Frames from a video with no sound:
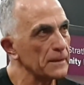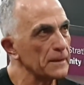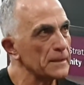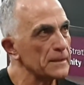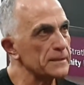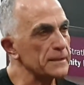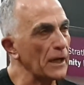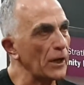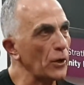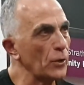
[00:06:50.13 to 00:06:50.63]

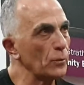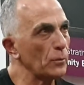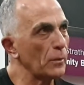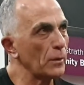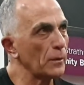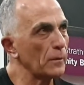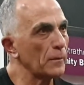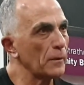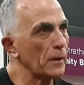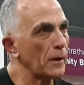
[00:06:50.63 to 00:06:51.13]
So
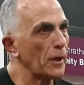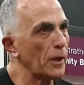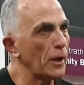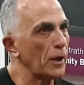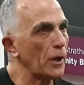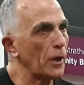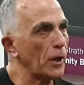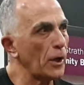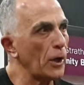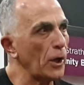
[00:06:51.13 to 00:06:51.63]

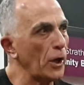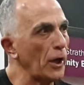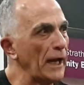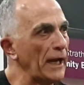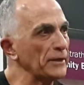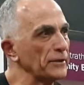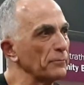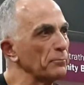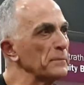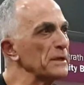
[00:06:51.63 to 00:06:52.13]
I
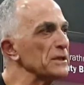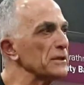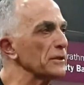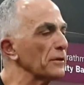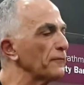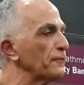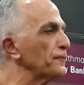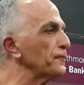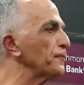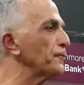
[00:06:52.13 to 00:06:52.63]
had the
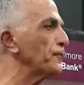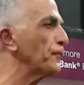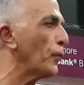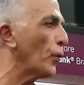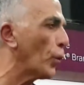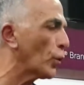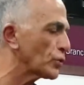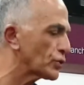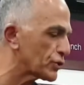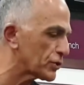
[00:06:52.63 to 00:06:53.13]

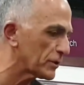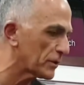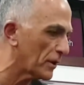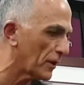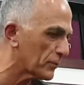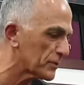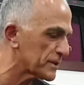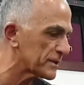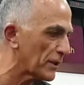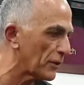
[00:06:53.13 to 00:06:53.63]
fortune, I
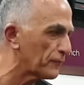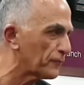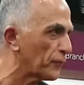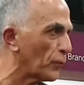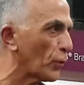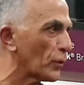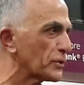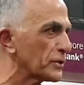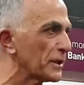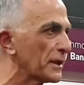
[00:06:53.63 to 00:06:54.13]
was so
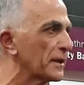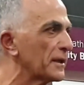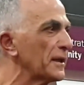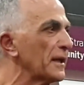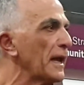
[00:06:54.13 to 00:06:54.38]
fortunate.